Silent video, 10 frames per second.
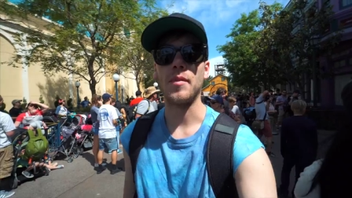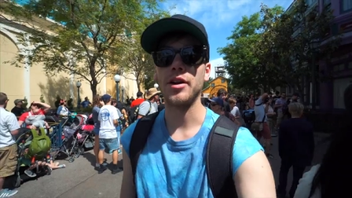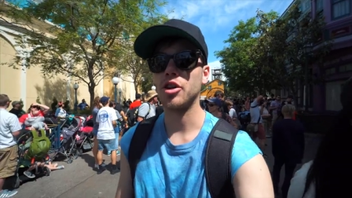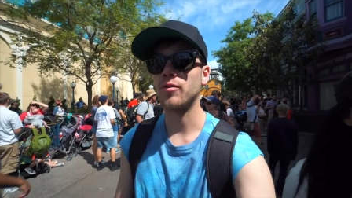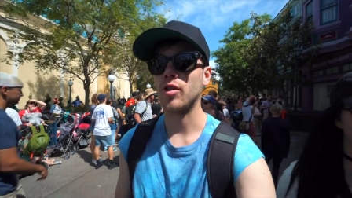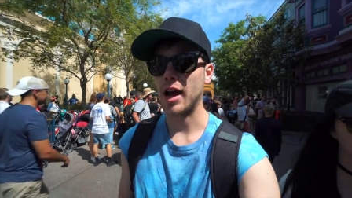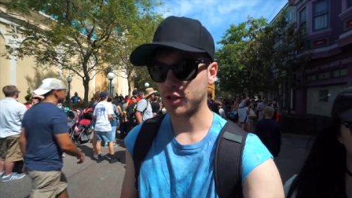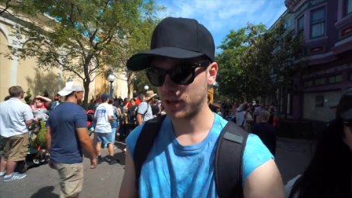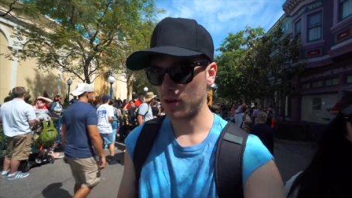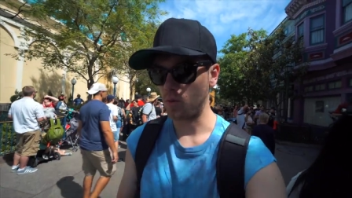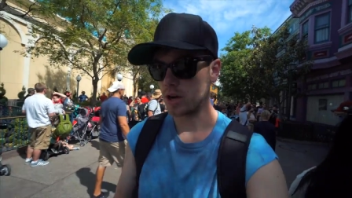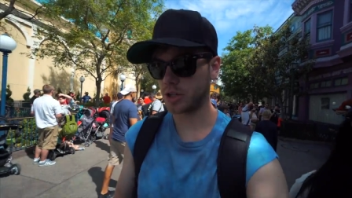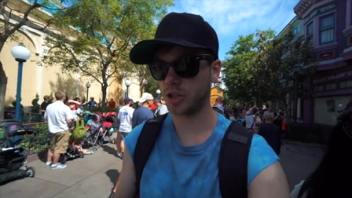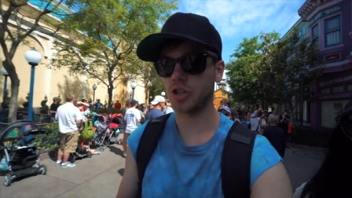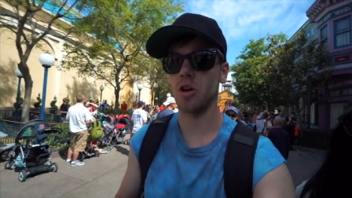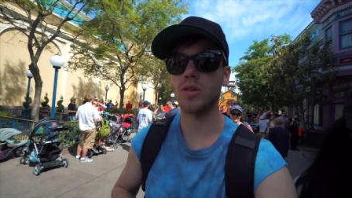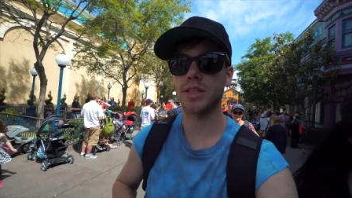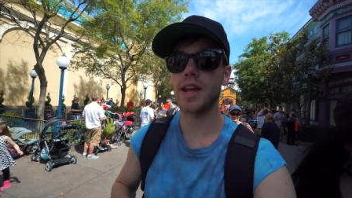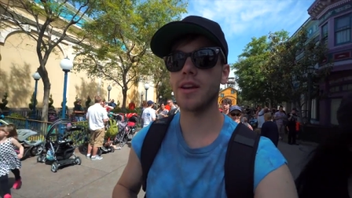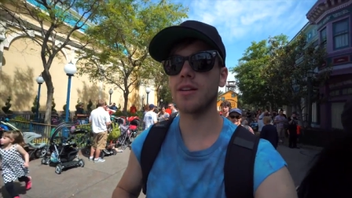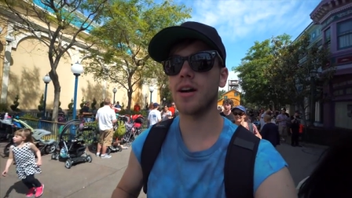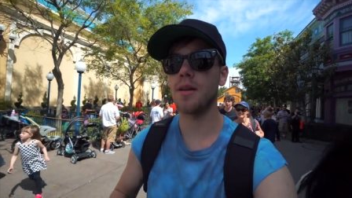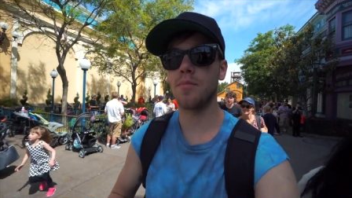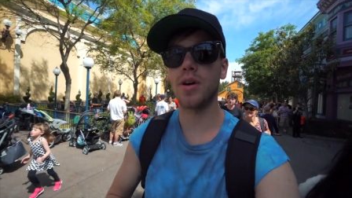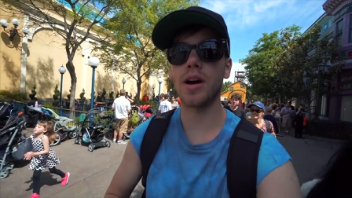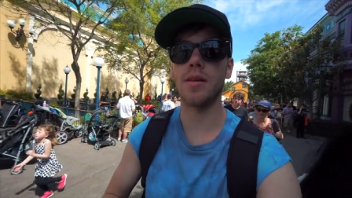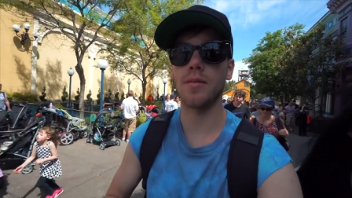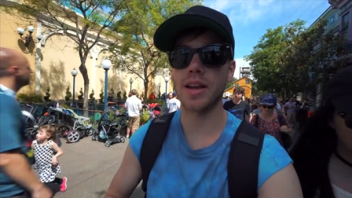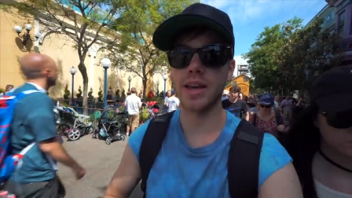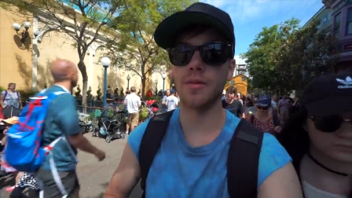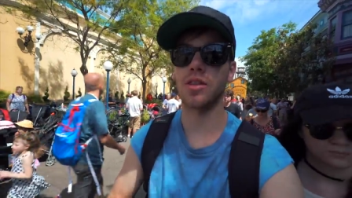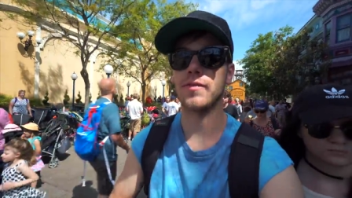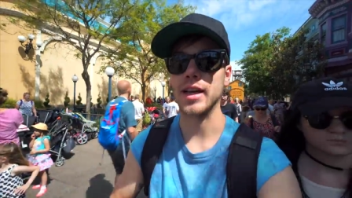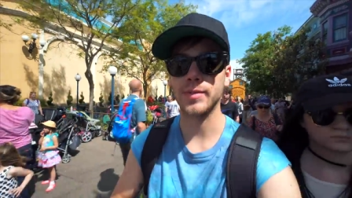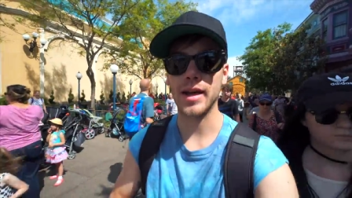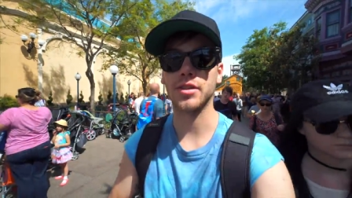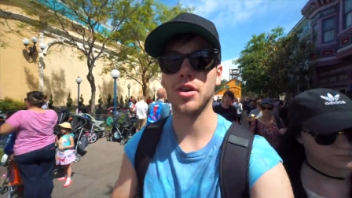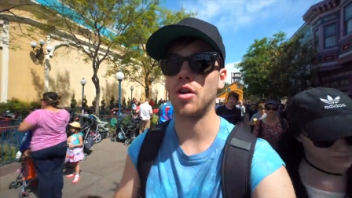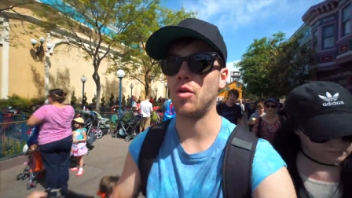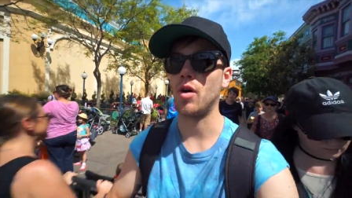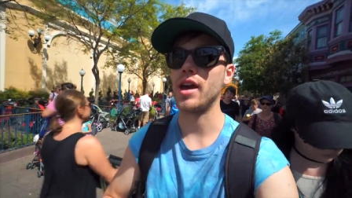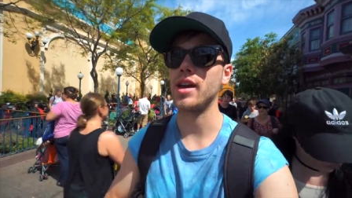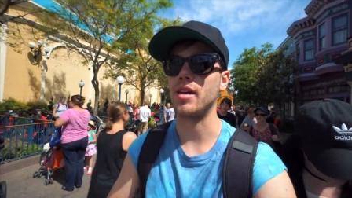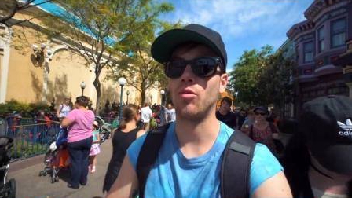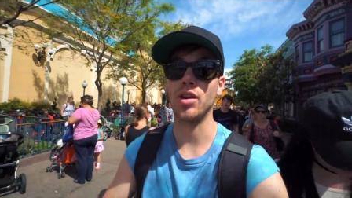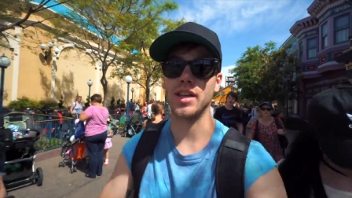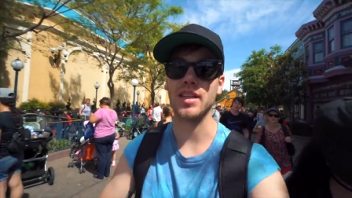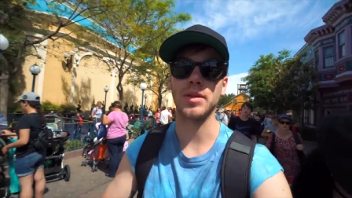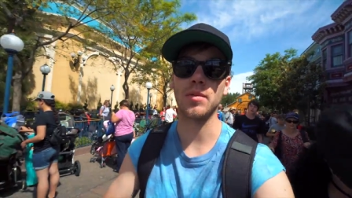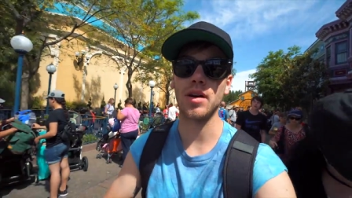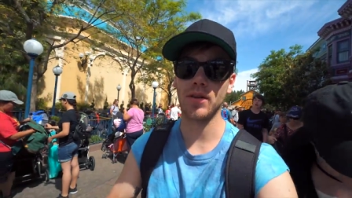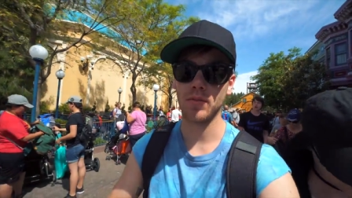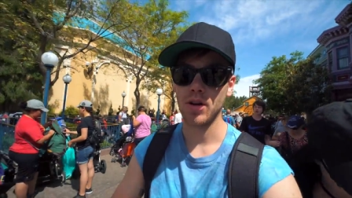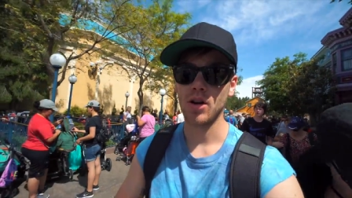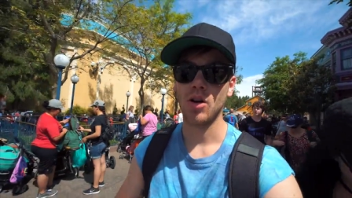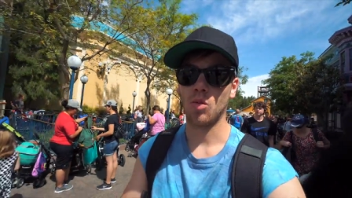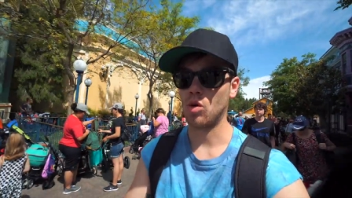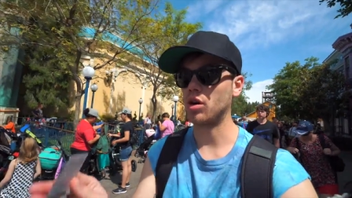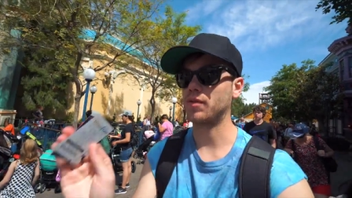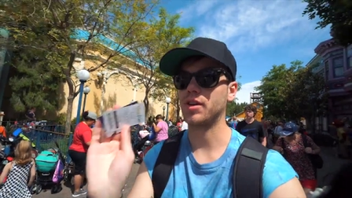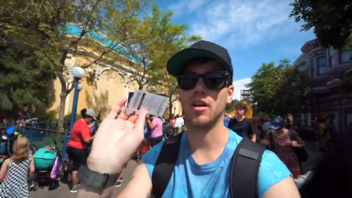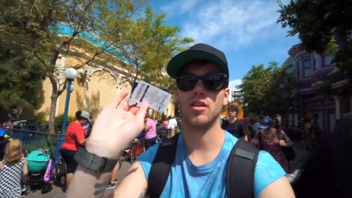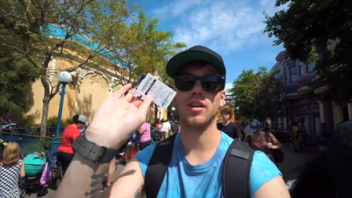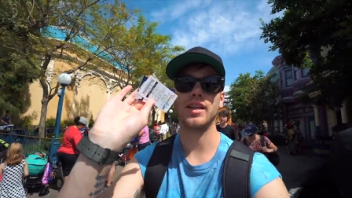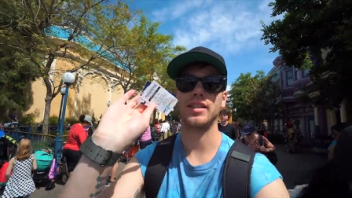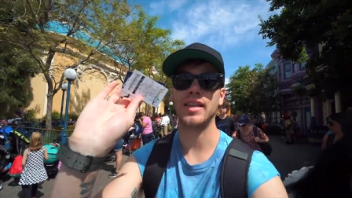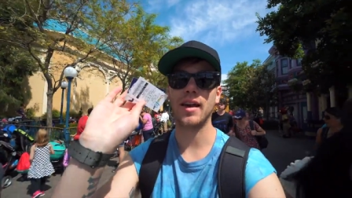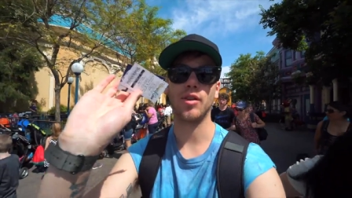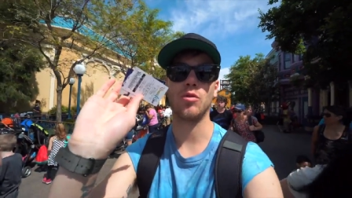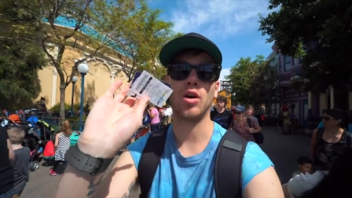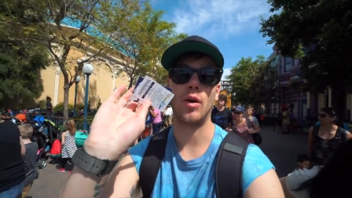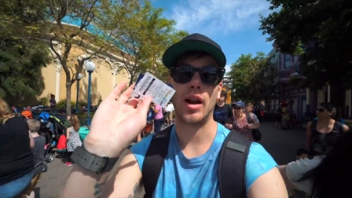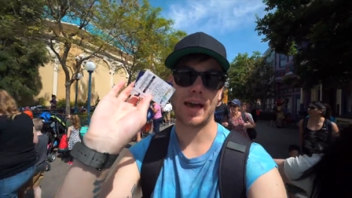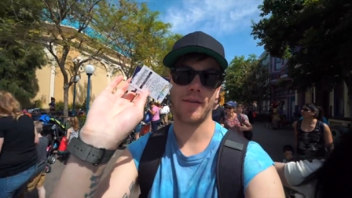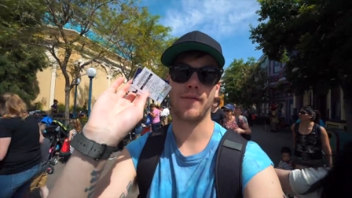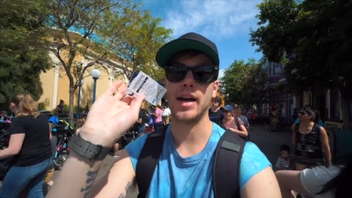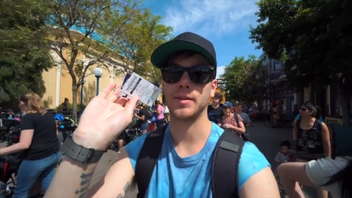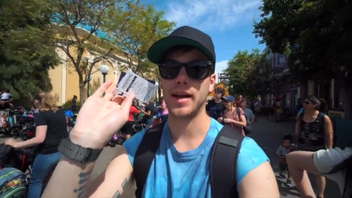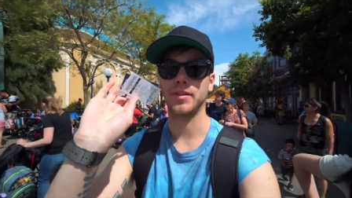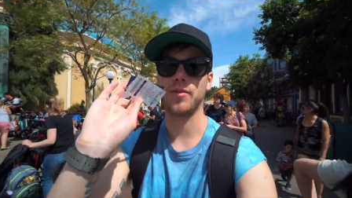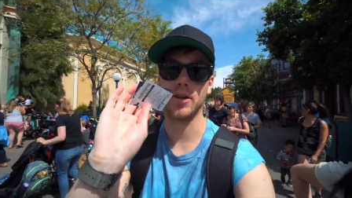I'm not sure if we're actually gonna watch the show today or not, but again, with the fast passes going away and wanting to keep some of them, World of Color is definitely one I wanna have a fast pass